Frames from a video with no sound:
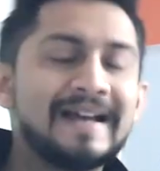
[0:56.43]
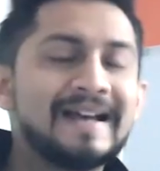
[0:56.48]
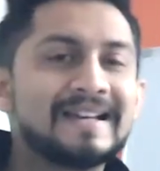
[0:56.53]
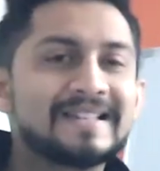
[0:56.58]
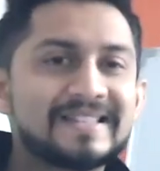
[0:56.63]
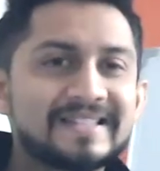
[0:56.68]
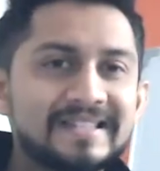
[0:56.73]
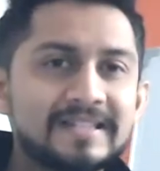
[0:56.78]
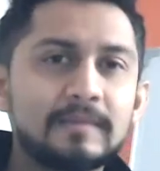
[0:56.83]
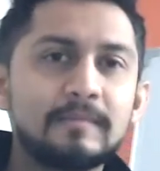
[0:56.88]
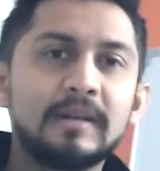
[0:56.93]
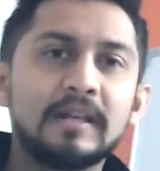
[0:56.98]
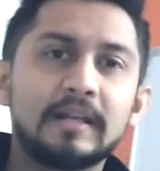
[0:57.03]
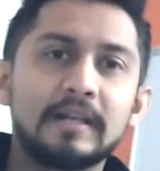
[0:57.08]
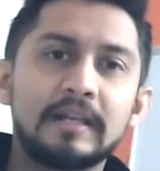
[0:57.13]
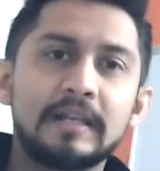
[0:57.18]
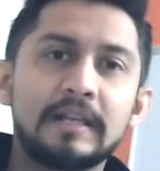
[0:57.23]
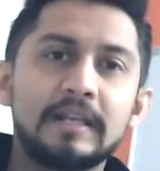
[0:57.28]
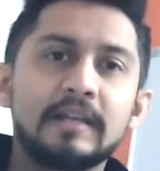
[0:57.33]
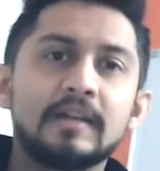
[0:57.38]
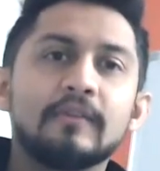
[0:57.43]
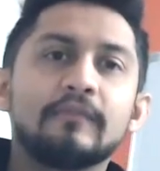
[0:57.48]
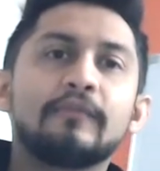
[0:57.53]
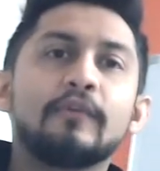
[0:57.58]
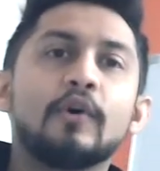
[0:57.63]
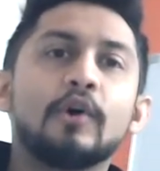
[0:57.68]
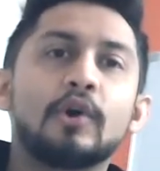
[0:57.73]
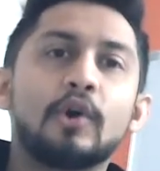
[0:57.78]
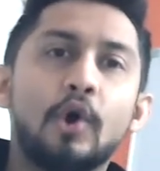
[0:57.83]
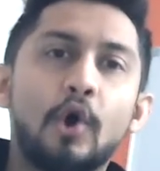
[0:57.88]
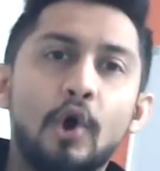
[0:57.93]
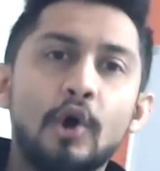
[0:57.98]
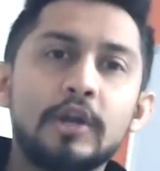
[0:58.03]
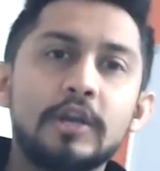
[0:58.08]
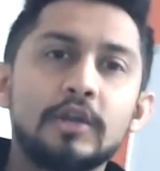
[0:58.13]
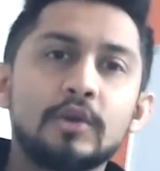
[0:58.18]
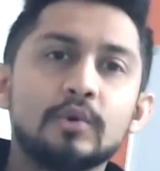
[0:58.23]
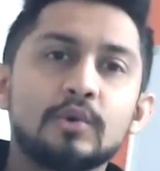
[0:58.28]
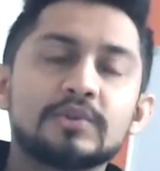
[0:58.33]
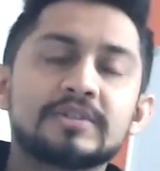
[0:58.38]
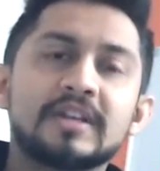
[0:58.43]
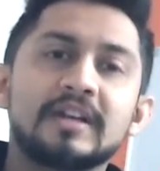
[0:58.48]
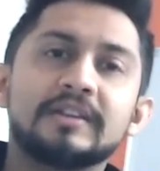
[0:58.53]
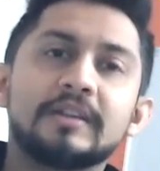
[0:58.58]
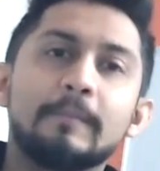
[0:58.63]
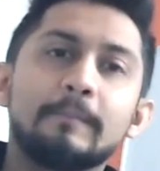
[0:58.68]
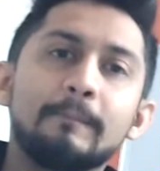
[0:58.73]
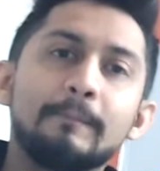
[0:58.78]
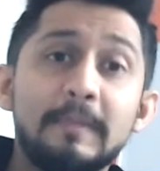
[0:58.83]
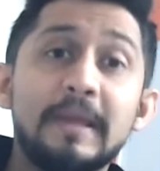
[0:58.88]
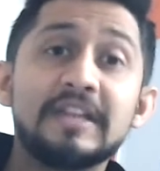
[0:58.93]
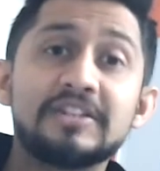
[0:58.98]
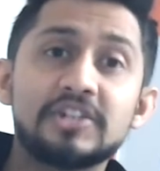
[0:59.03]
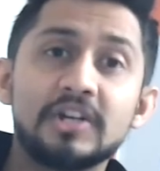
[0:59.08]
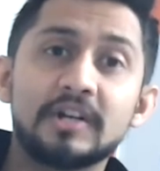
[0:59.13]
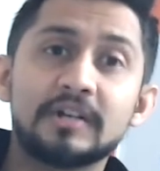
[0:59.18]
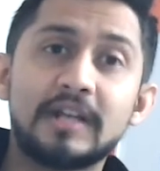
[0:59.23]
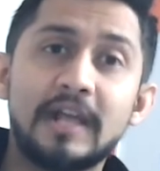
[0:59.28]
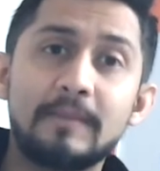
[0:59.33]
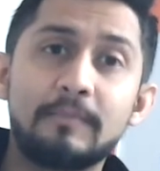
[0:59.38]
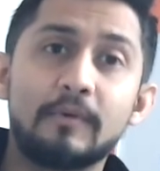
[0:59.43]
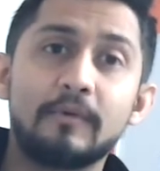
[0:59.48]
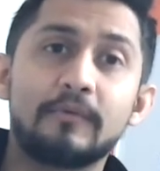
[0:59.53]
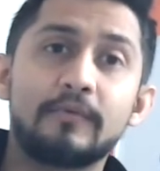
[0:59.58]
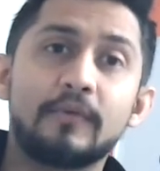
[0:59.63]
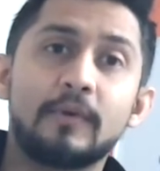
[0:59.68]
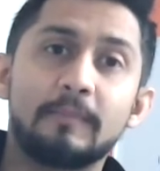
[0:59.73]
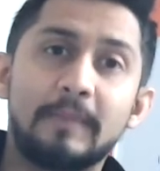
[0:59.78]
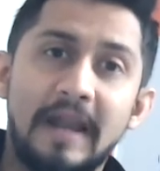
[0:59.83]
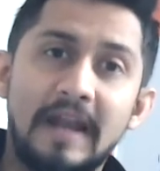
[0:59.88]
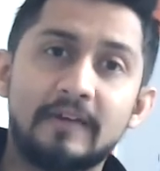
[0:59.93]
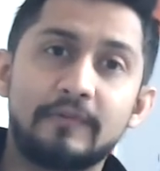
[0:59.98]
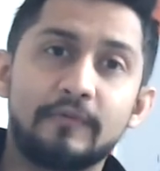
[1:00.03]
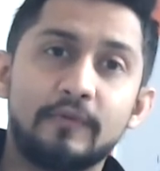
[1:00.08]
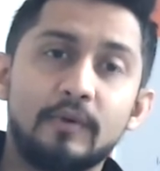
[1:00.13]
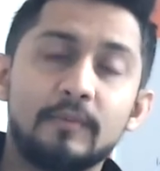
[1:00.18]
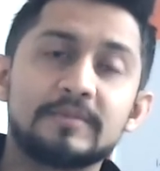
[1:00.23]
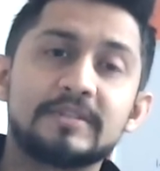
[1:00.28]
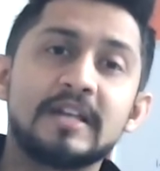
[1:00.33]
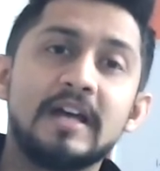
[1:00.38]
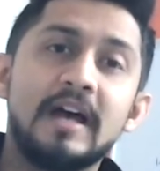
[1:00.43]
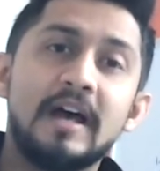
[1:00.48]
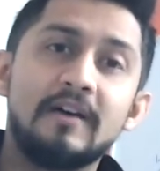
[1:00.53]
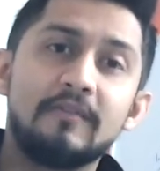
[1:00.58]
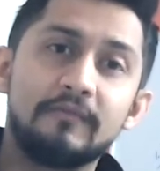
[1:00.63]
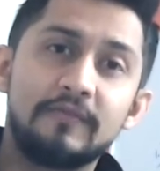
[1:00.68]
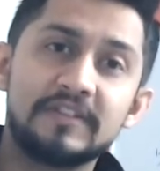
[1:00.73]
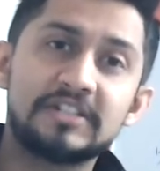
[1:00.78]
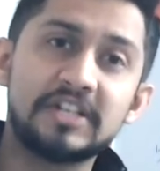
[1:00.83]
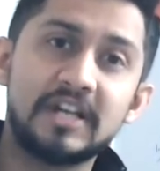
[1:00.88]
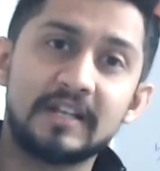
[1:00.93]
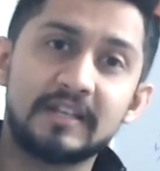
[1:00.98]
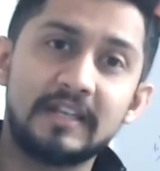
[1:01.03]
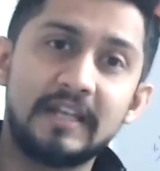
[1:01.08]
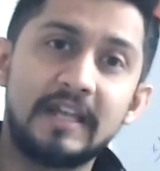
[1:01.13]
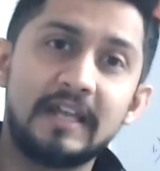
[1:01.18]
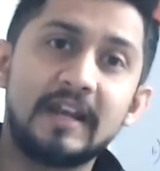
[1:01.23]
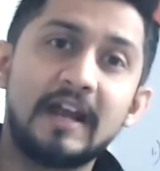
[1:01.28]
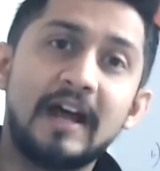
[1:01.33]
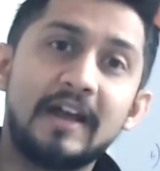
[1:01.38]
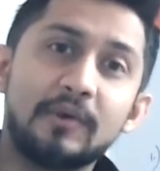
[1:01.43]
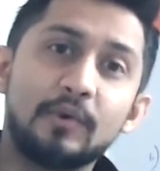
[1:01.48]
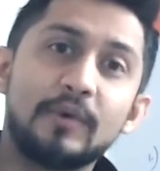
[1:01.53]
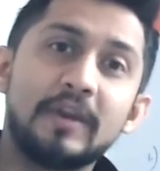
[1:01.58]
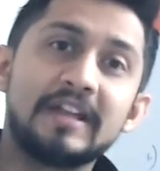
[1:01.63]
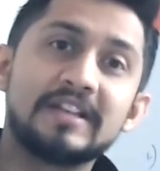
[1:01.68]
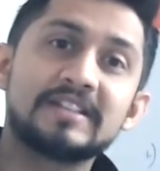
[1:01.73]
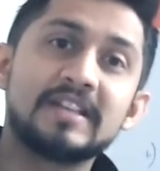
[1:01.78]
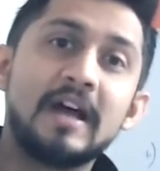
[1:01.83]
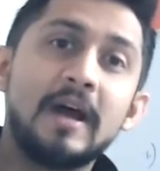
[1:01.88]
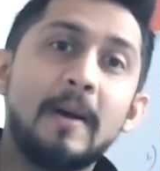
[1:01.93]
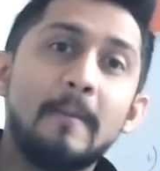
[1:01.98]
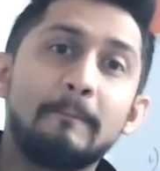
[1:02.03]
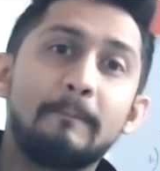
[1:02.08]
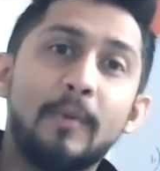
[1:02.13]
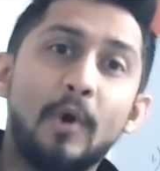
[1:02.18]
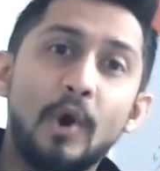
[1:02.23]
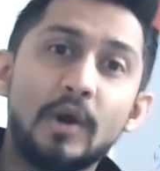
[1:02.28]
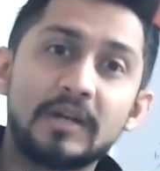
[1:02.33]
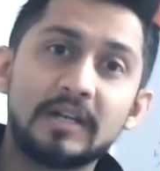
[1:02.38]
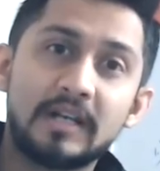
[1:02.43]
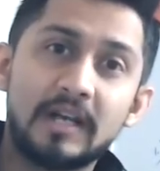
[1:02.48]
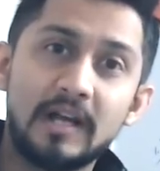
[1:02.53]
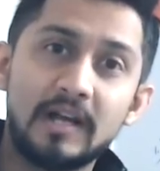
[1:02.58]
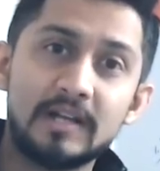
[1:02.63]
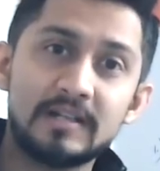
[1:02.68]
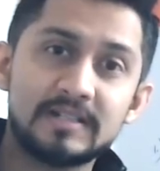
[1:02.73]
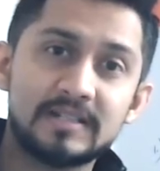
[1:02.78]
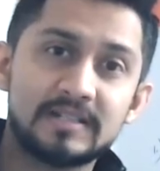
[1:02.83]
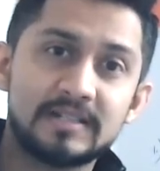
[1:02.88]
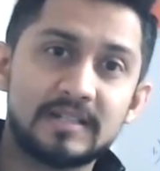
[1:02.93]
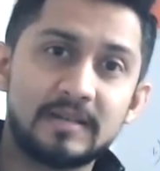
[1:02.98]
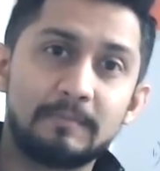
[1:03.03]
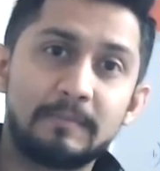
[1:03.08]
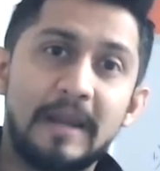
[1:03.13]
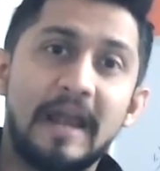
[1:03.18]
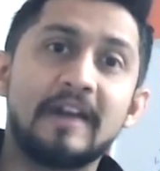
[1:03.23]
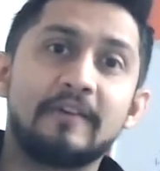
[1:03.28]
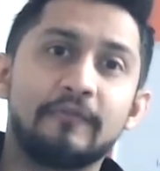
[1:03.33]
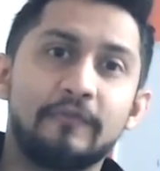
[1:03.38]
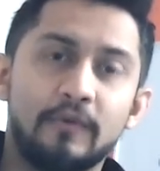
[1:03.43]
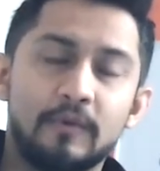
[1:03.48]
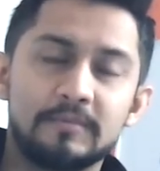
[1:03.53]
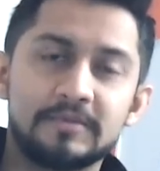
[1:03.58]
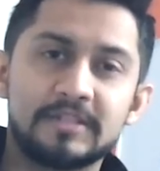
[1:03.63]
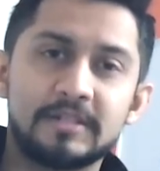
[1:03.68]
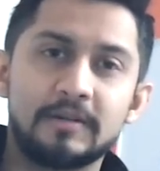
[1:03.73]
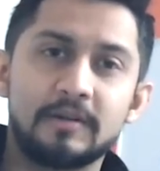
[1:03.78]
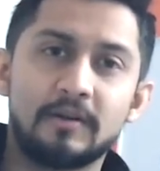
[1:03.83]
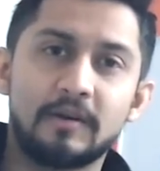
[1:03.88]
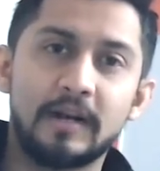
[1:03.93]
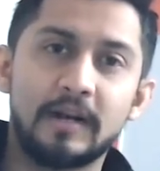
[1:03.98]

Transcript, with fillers: Similarly, for audios, the major type of platforms which are there are known as podcast platforms. All